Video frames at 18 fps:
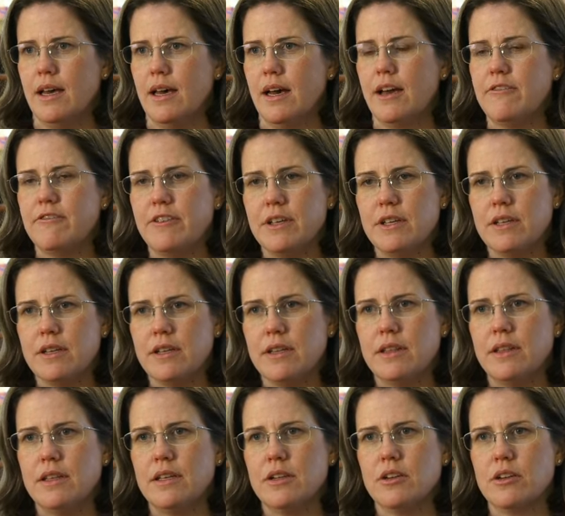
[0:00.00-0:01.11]
I feel
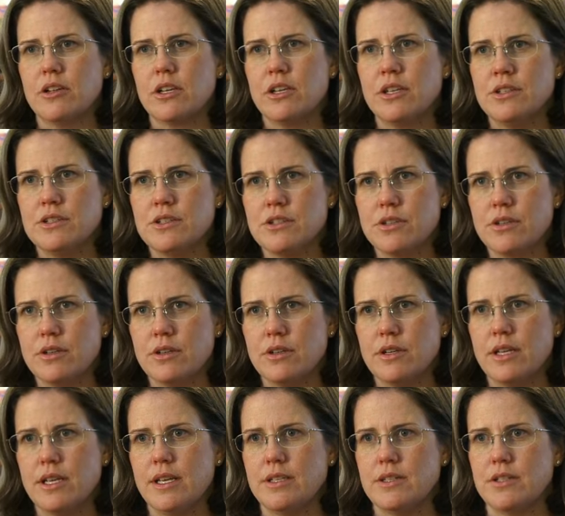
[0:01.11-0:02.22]
their concern
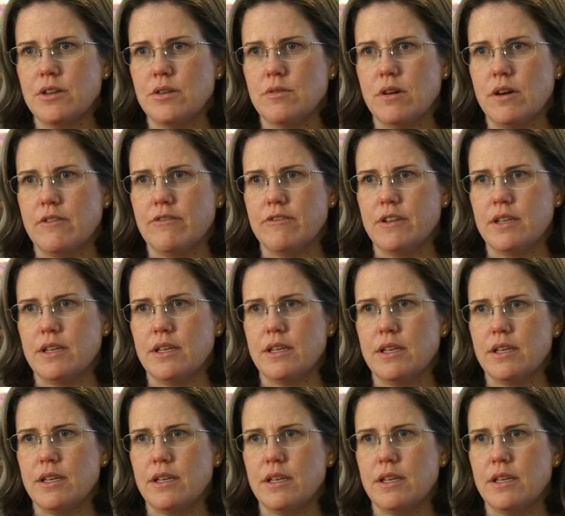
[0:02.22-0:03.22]
is so often,